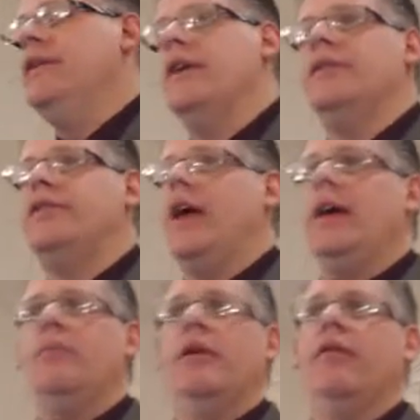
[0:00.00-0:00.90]
it doesn't
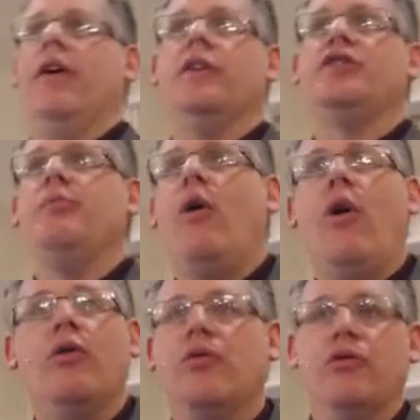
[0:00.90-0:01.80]
take but a very
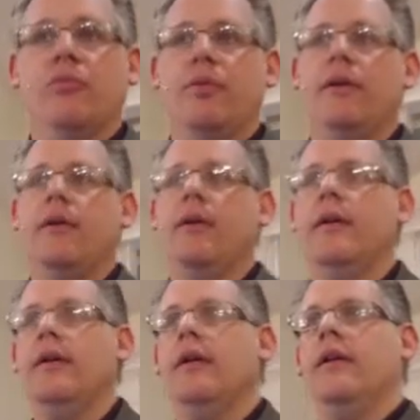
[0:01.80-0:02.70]
small group
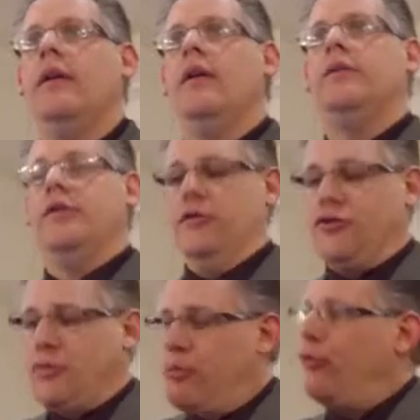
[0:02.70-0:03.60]
to
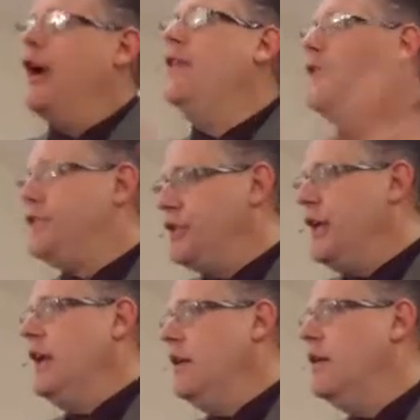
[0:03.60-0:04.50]
spread the
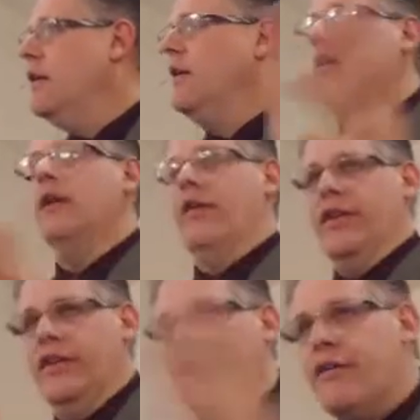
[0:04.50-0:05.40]
seed of
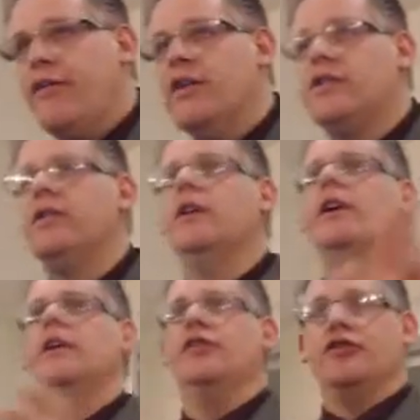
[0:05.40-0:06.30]
indifference,
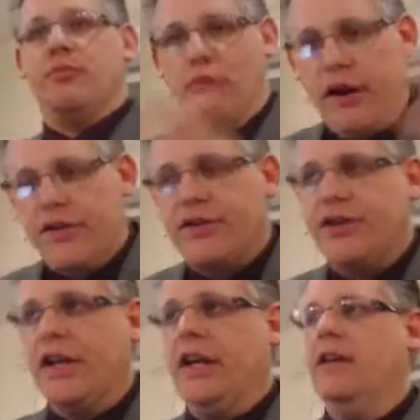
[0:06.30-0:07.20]
to spread the
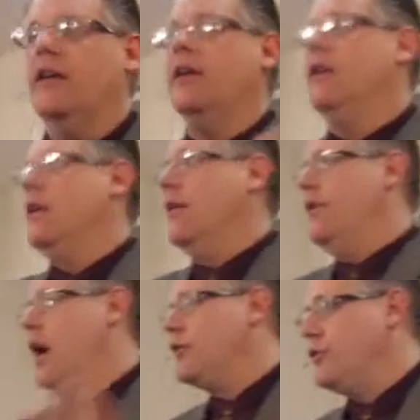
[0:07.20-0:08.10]
seed of
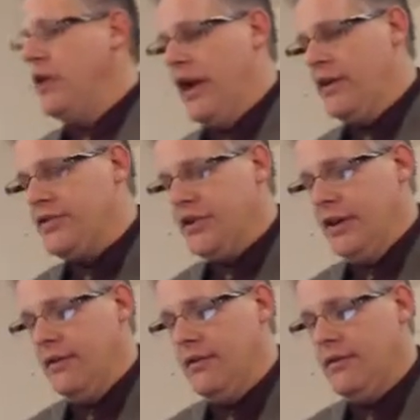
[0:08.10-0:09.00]
doctrinal heresy.